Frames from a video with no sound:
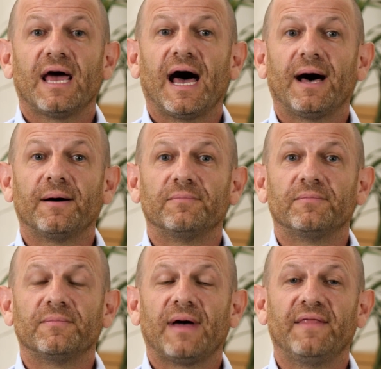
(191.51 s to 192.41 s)

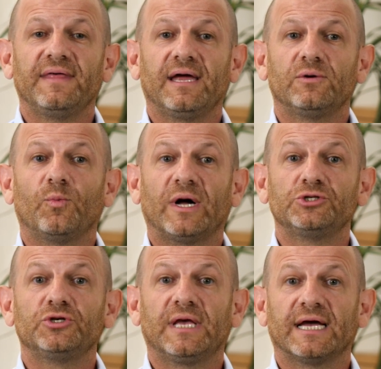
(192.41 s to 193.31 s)
And then
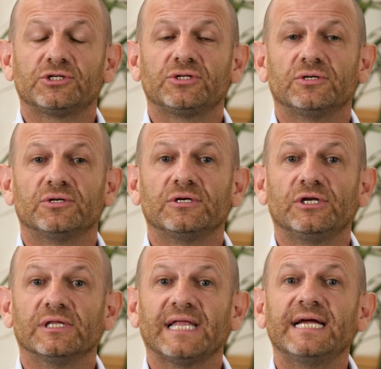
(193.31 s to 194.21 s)
once you get to
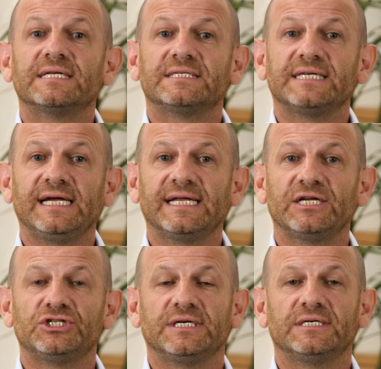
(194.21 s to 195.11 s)
your later
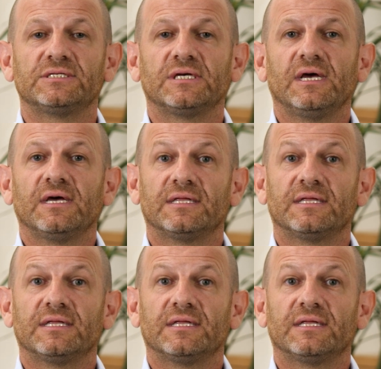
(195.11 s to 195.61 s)
teenage years,